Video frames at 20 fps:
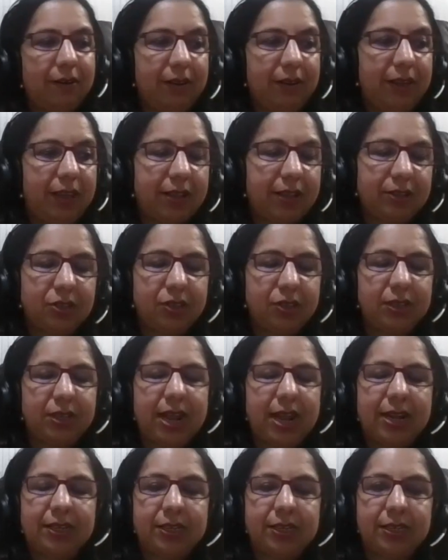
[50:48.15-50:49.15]
yeah, so
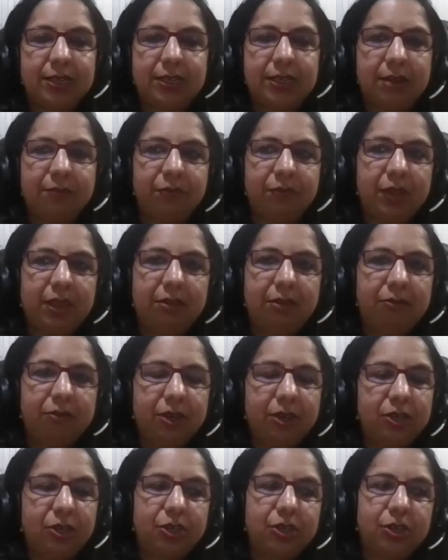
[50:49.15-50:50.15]
that's something
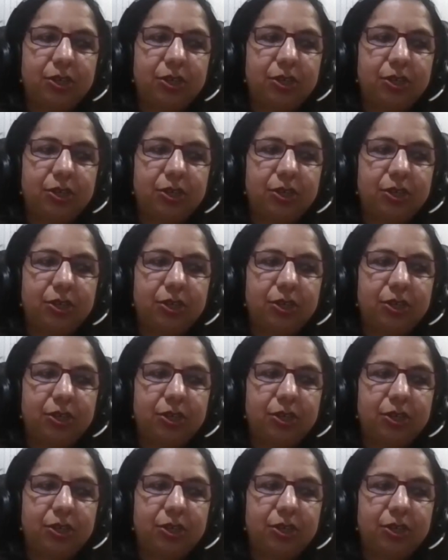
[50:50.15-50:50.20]
which